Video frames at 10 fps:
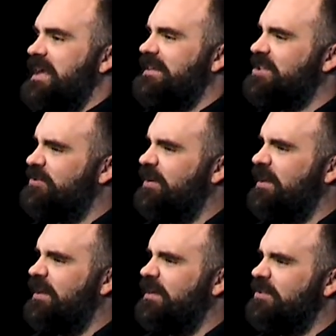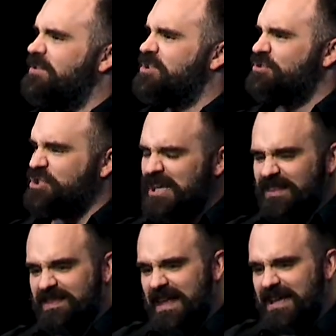So she
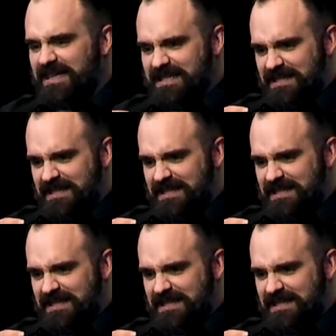thinks